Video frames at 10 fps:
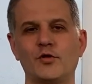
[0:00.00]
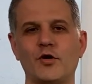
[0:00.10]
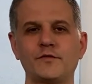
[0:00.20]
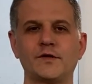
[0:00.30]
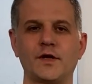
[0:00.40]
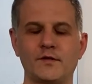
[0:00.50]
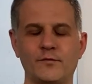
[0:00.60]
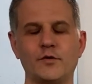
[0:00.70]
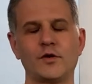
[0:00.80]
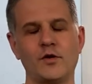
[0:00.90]
often and
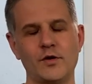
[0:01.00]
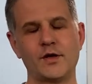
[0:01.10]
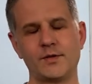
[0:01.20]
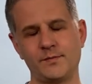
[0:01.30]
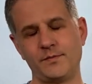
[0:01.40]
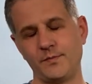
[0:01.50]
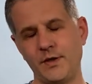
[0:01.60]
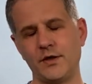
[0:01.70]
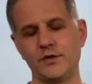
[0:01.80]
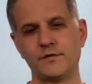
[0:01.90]
for a longer
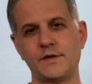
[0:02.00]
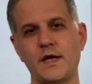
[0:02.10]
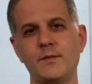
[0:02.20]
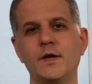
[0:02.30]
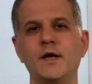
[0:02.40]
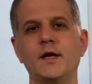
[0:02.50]
period of time,